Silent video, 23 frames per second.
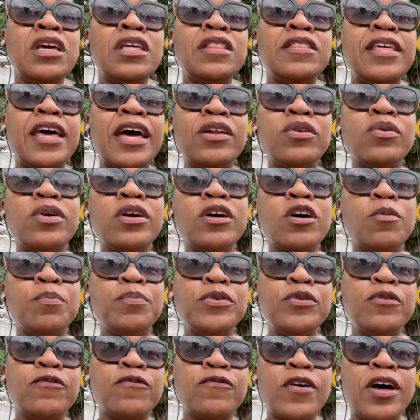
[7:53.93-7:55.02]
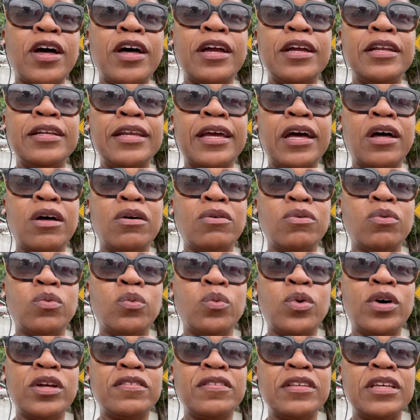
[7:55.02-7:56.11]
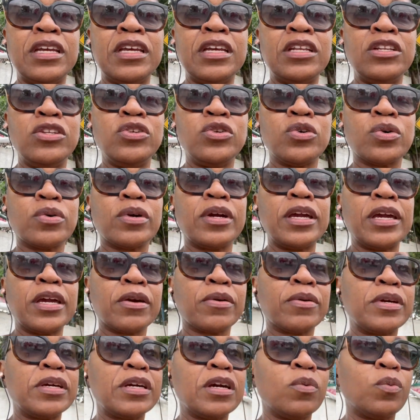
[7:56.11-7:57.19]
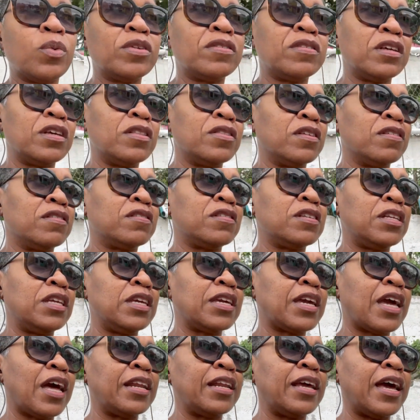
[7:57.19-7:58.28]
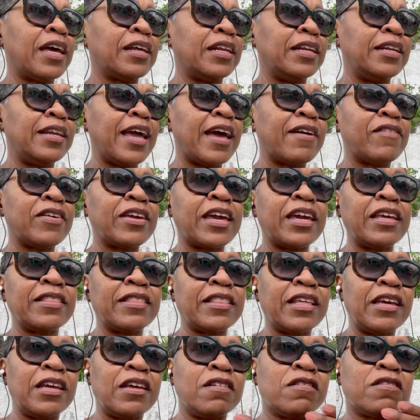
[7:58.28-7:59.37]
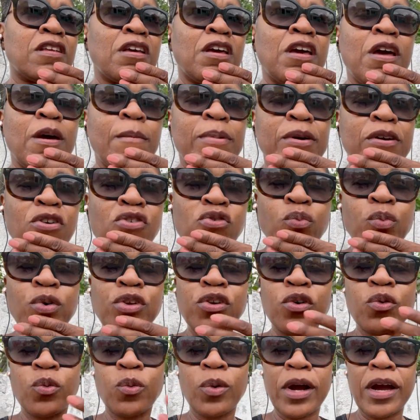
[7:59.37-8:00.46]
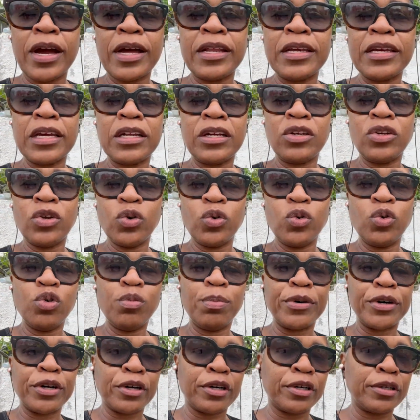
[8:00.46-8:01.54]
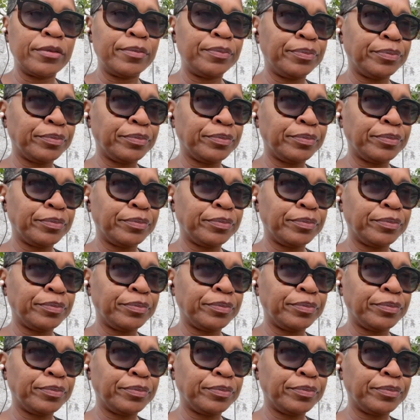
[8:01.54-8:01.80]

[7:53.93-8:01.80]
that'll help you find out what's in your area, what's in the city, kind of how to navigate things. Because when you're riding in an Uber,